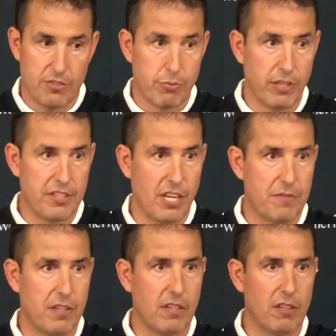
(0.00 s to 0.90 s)
it's really
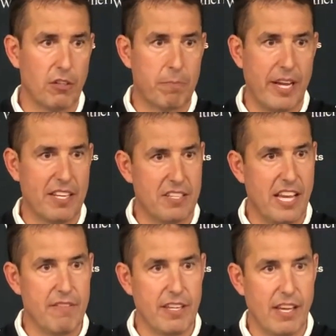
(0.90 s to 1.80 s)
tough to look past
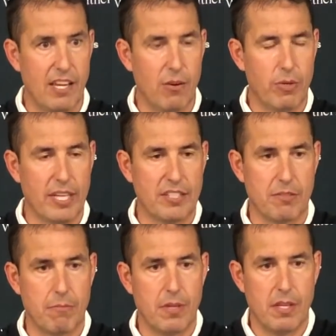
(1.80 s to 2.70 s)
Navy. I know we got
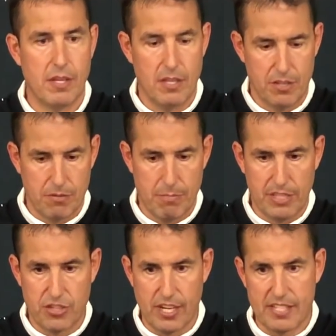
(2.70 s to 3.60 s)
some
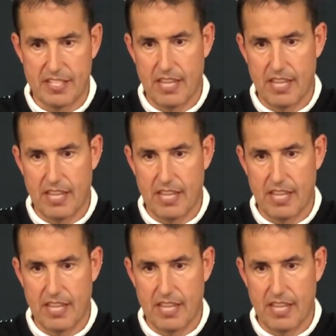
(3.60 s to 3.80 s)
big shots